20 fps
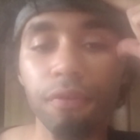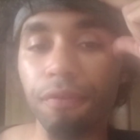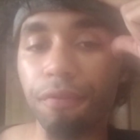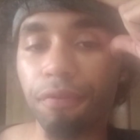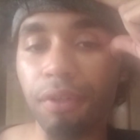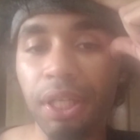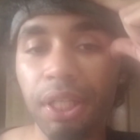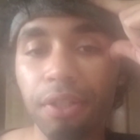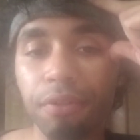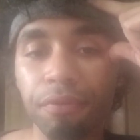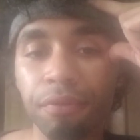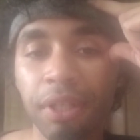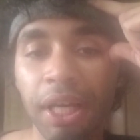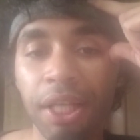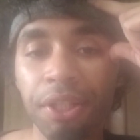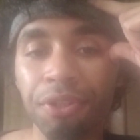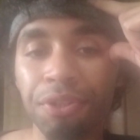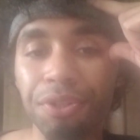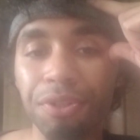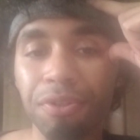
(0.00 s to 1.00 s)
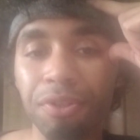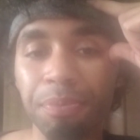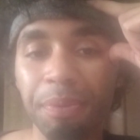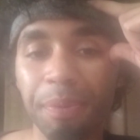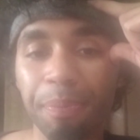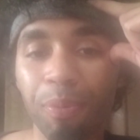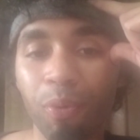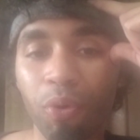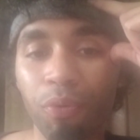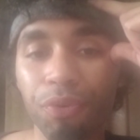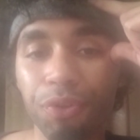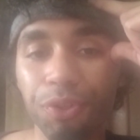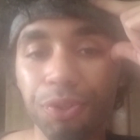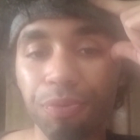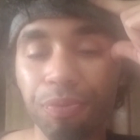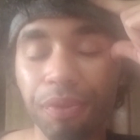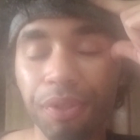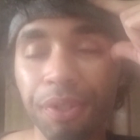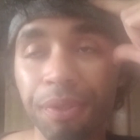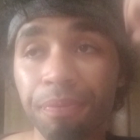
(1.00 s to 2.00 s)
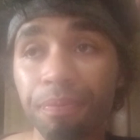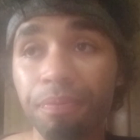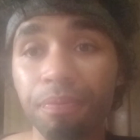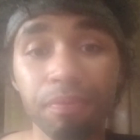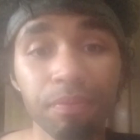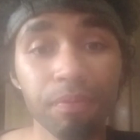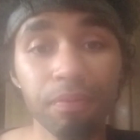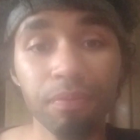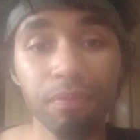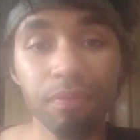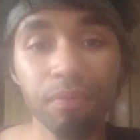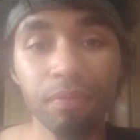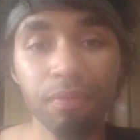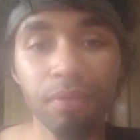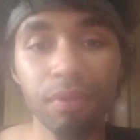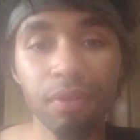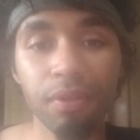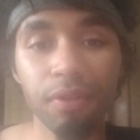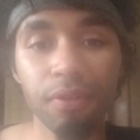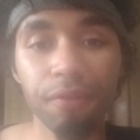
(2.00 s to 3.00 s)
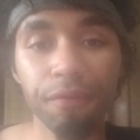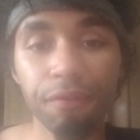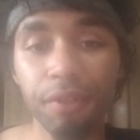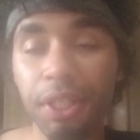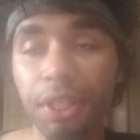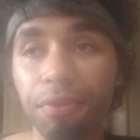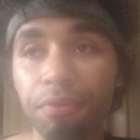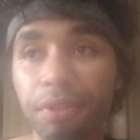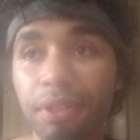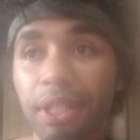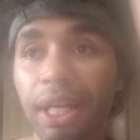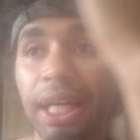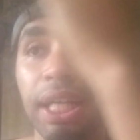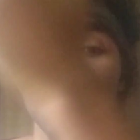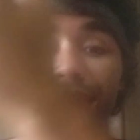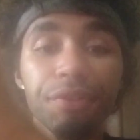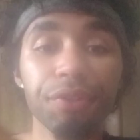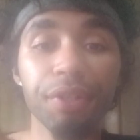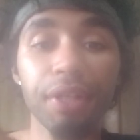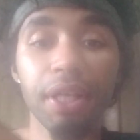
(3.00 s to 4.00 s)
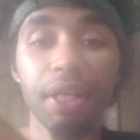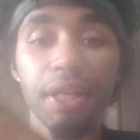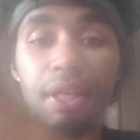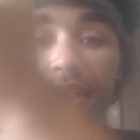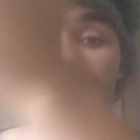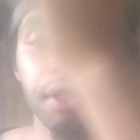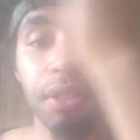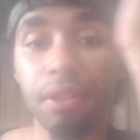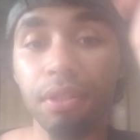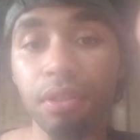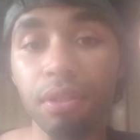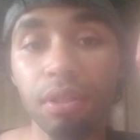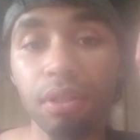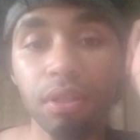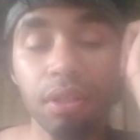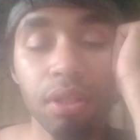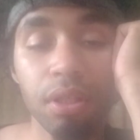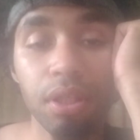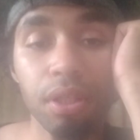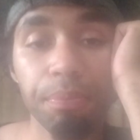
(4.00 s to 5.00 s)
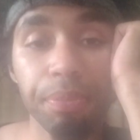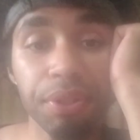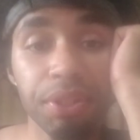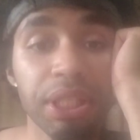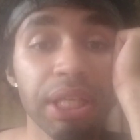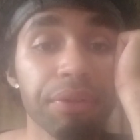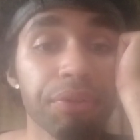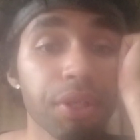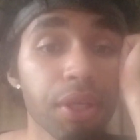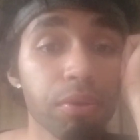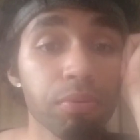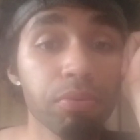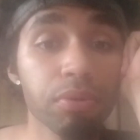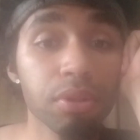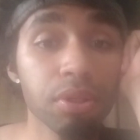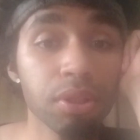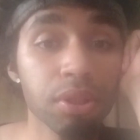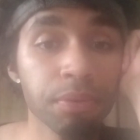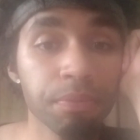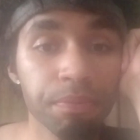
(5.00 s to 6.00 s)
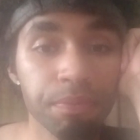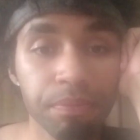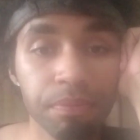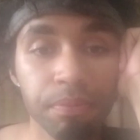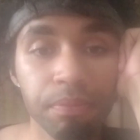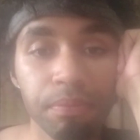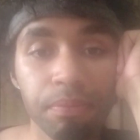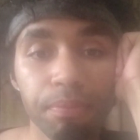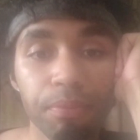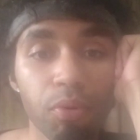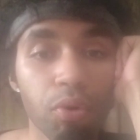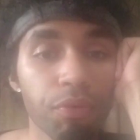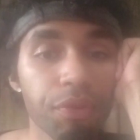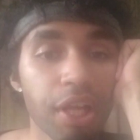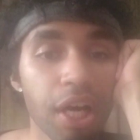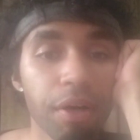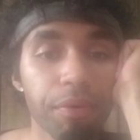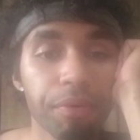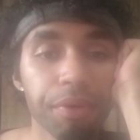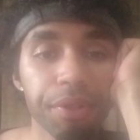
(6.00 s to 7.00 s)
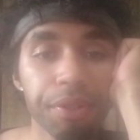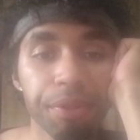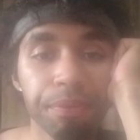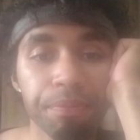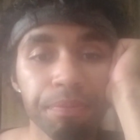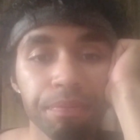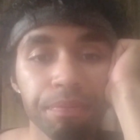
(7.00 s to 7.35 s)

Frankly, I didn't choose to be born this way. Frankly, neither they. But yet they were born that way.